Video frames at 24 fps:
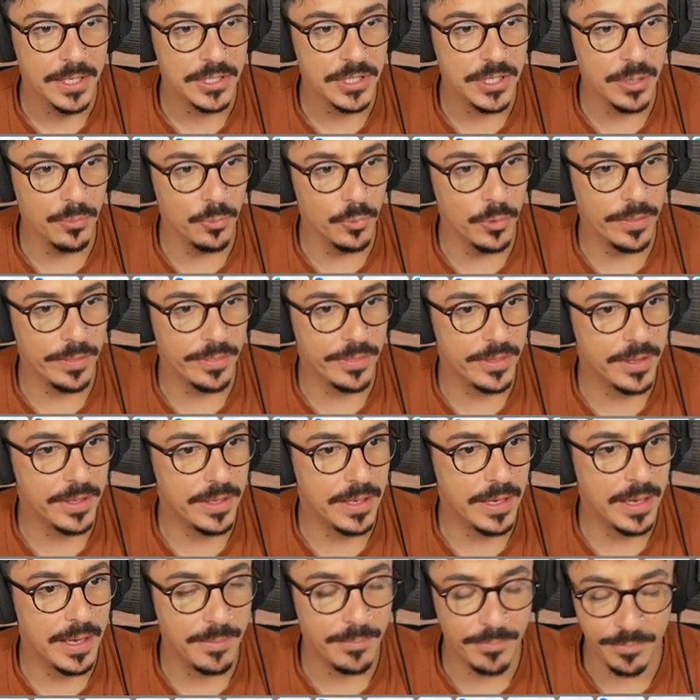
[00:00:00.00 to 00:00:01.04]
Don't want
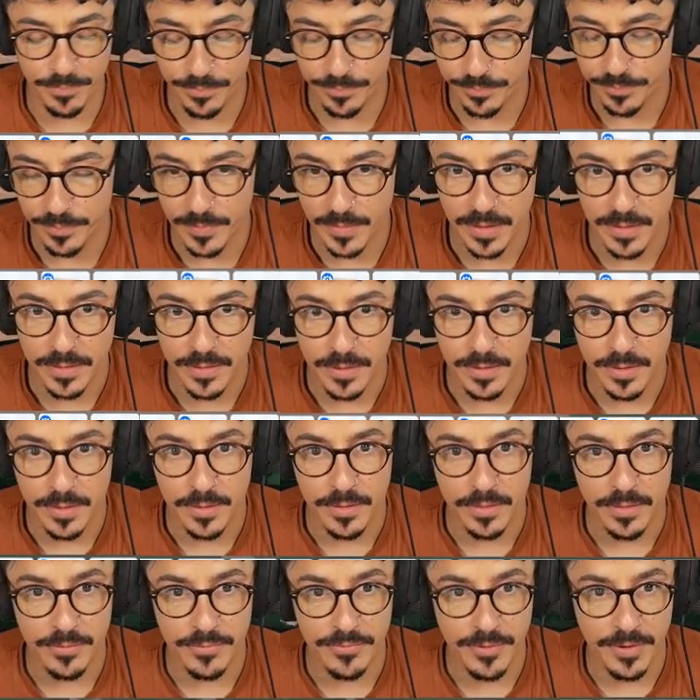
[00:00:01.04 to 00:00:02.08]
the um the